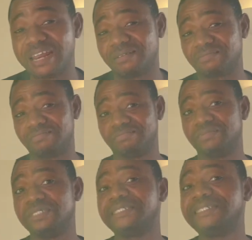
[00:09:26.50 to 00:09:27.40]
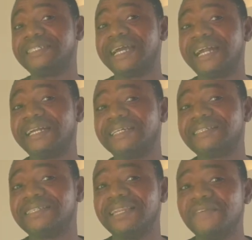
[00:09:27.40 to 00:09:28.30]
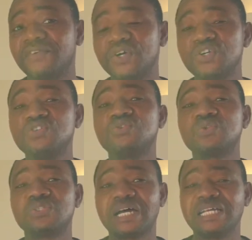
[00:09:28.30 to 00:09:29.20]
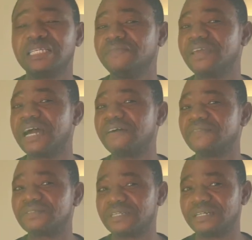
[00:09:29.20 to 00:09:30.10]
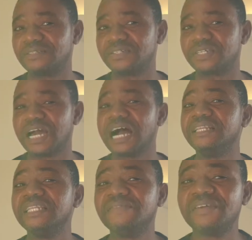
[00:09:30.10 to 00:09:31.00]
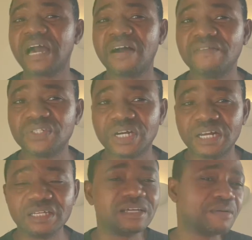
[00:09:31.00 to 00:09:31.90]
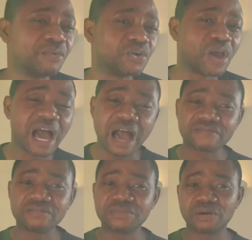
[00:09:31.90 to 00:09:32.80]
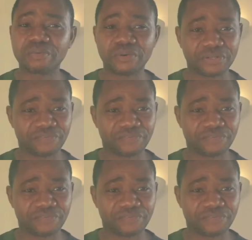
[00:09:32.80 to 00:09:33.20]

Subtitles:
are men? You need to start your YouTube, and how you can grow your YouTube channel.